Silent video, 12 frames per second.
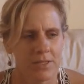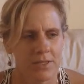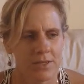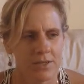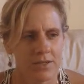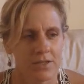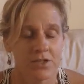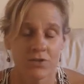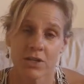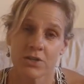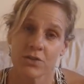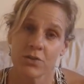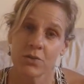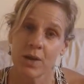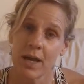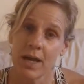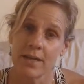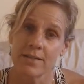an instructor who
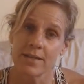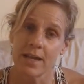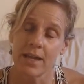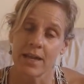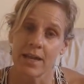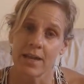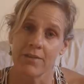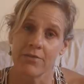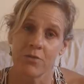has a